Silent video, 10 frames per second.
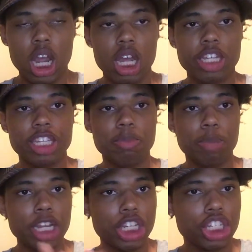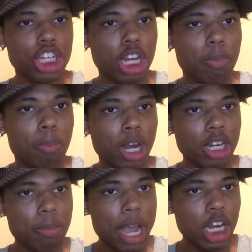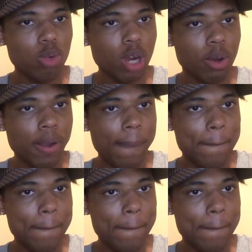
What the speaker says: Spinach done burnt Macaroni.